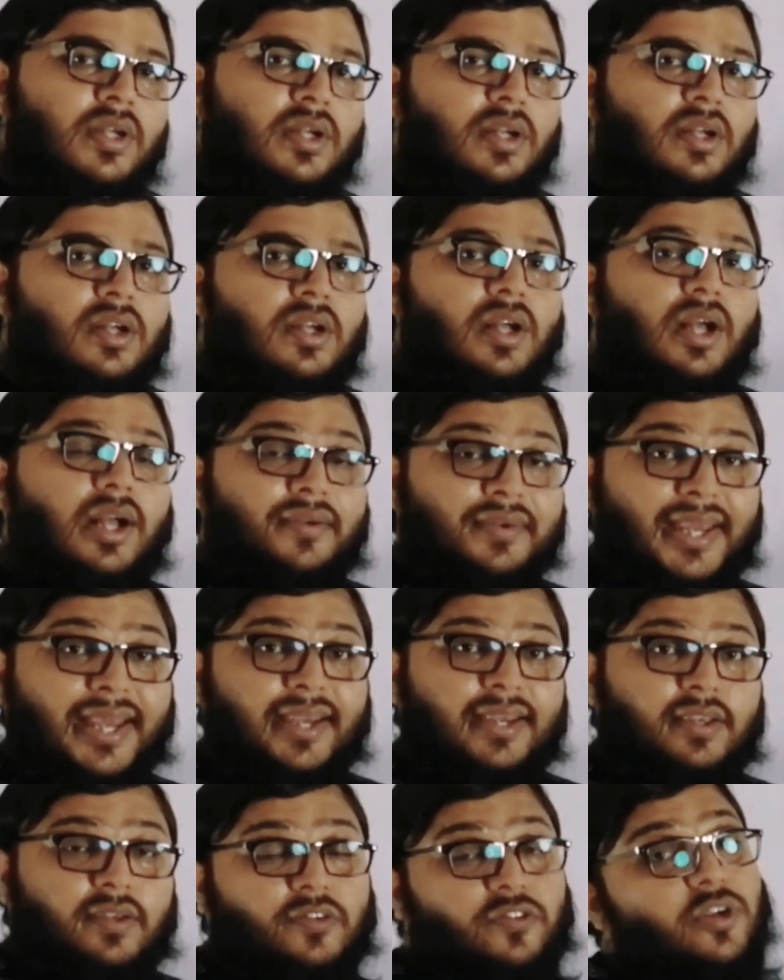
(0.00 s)
Okay,
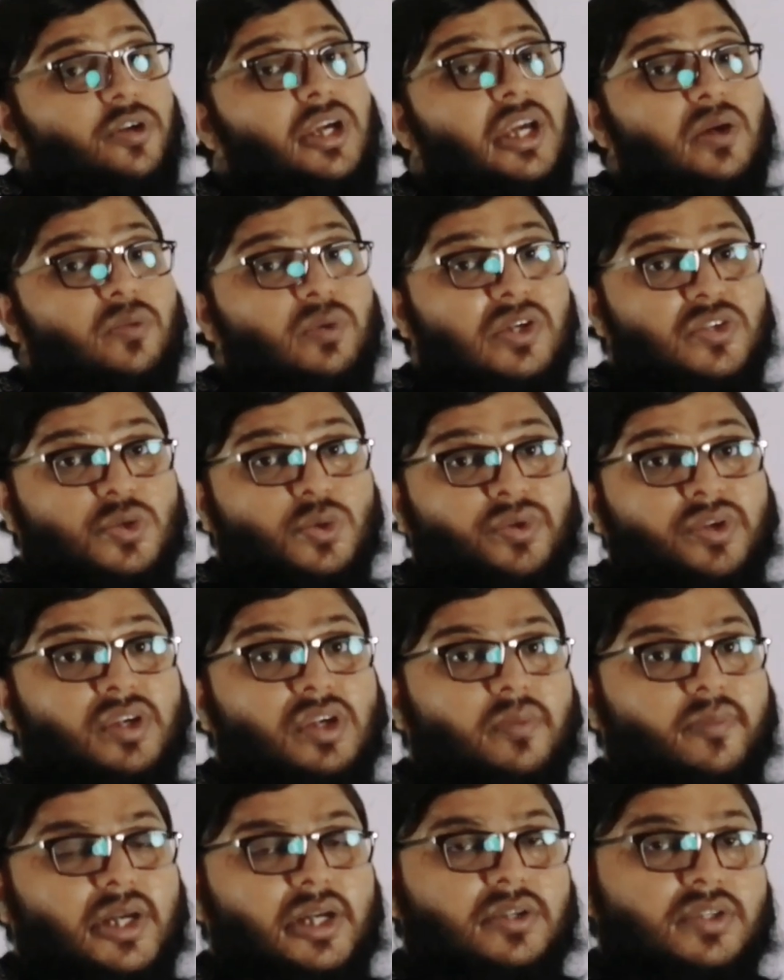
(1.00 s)
so here we are talking
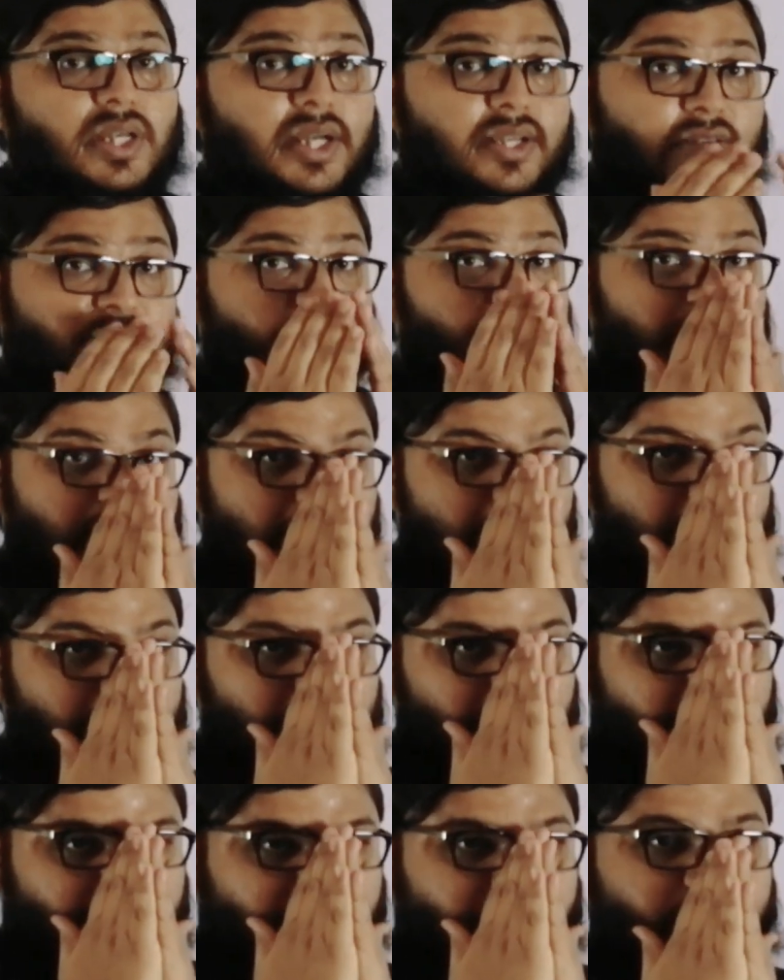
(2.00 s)
about a different kind
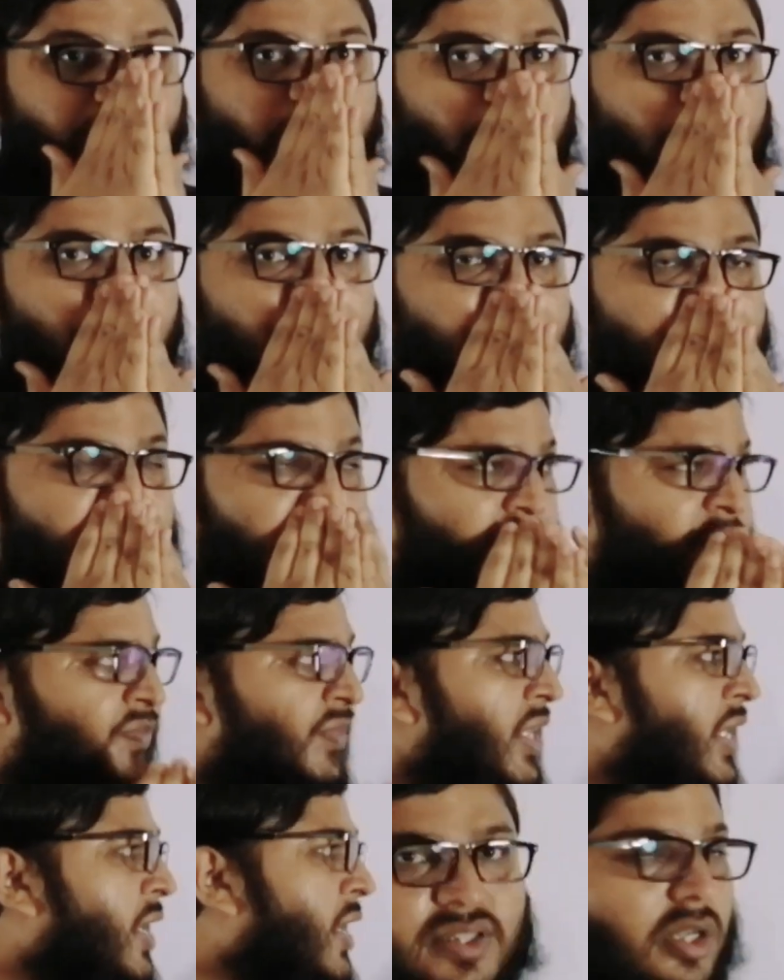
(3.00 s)
of verbs.
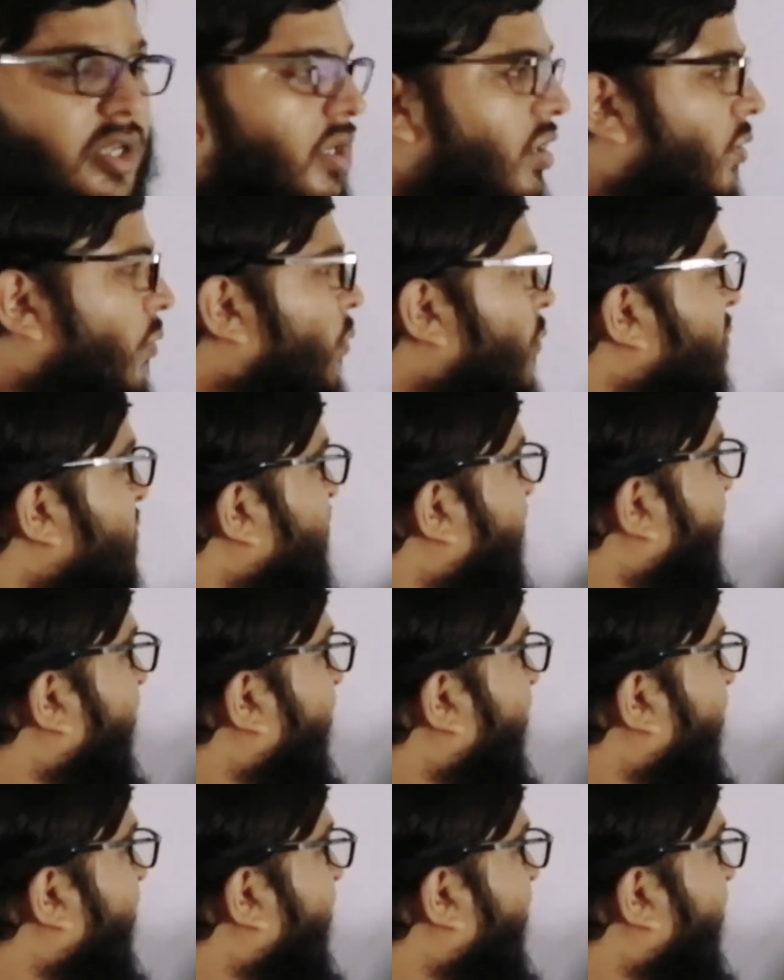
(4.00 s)
Go.